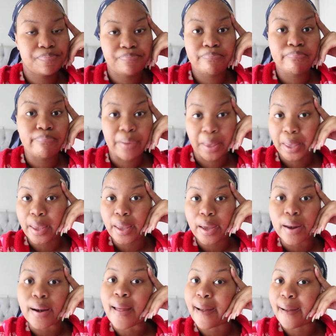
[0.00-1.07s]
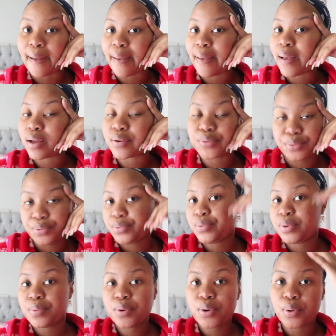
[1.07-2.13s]
Bae and I don't know
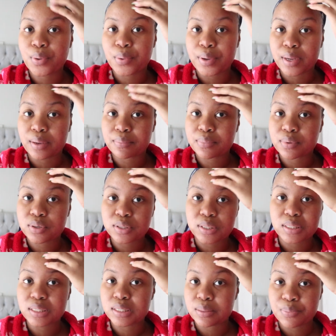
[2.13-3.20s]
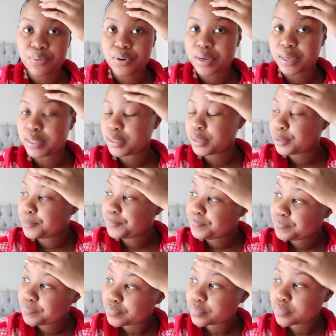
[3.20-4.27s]
where we're going because it's a surprise.
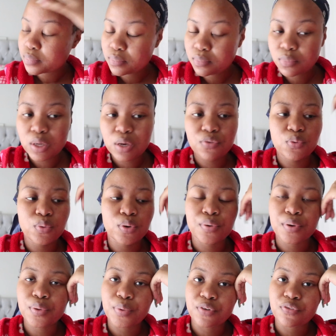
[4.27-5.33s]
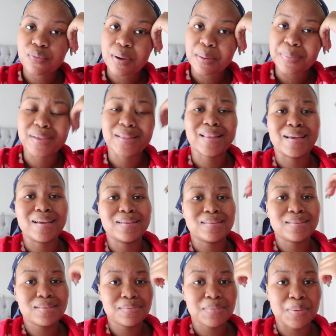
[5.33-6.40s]
We're going away for my birthday. It's
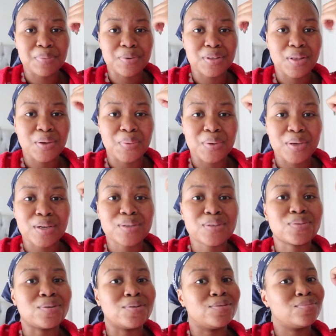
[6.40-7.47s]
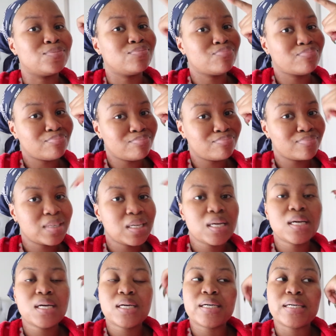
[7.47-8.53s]
still my birthday week, so
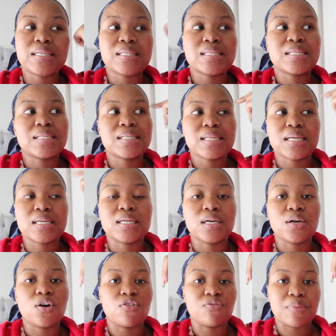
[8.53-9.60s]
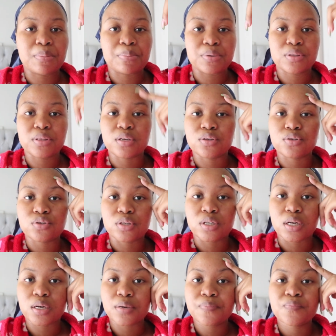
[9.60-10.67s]
it's the Saturday of my birthday
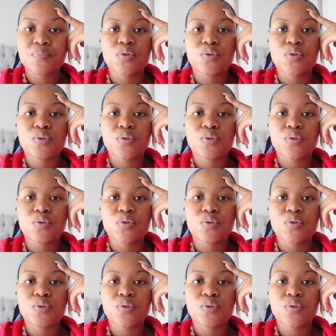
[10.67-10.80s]
today.